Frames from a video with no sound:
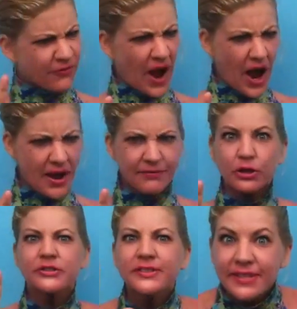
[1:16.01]
five
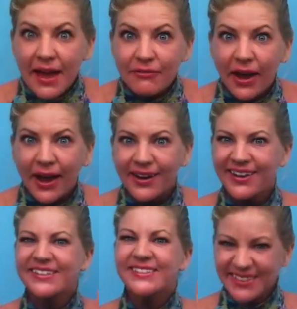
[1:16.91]
or seven?
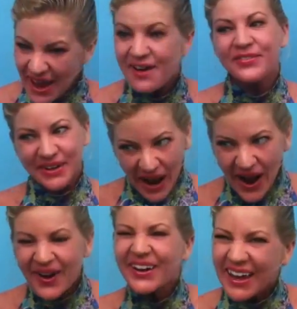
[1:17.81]
Seven.
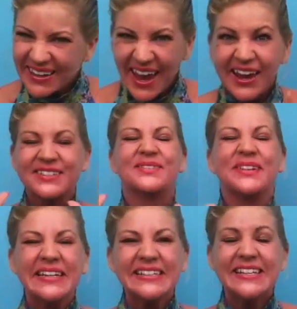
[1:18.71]
Oh, okay, yay. So
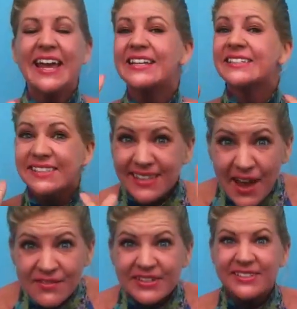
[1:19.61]
we're going to sing it
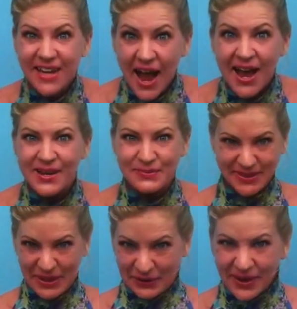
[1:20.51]
seven times.
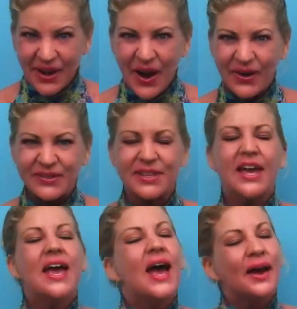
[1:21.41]
Here it goes.
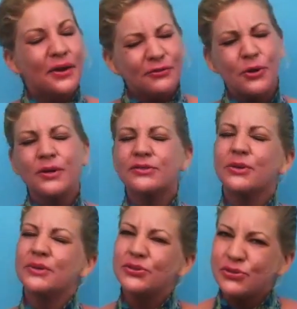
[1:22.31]
And of course,
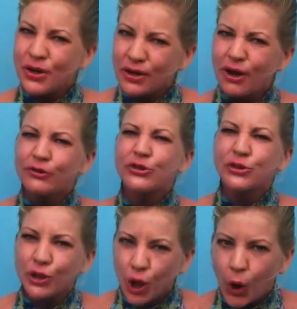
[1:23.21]
always start off
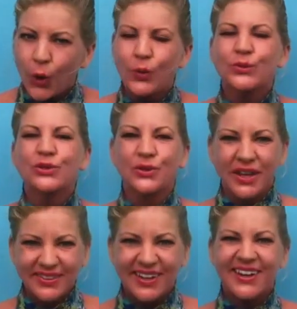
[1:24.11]
slow so
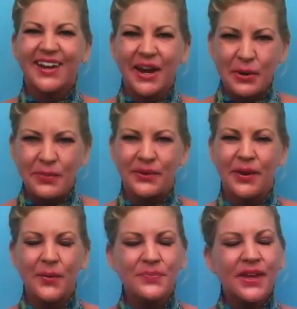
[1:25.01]
that they can kind of build
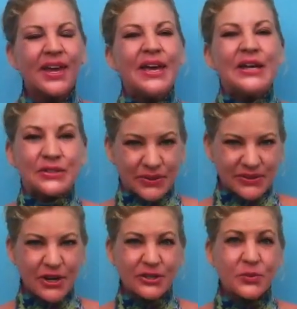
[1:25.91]
up. So it
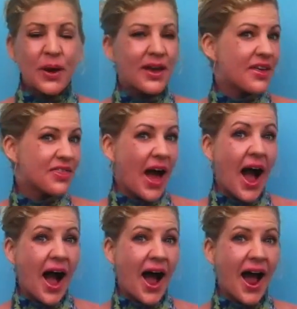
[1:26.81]
starts with,
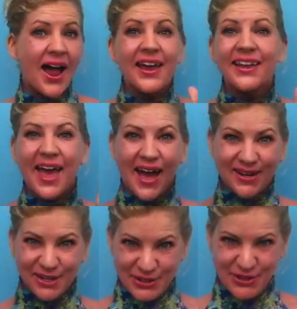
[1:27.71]
I
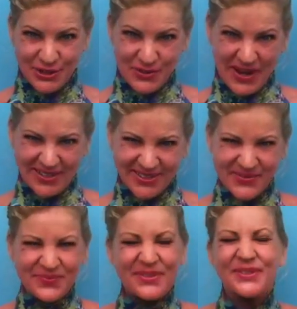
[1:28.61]
can do it.
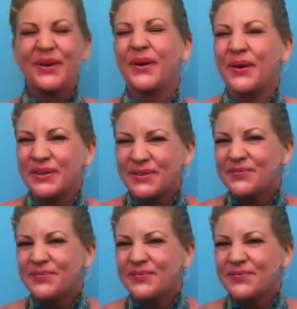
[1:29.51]
So it goes,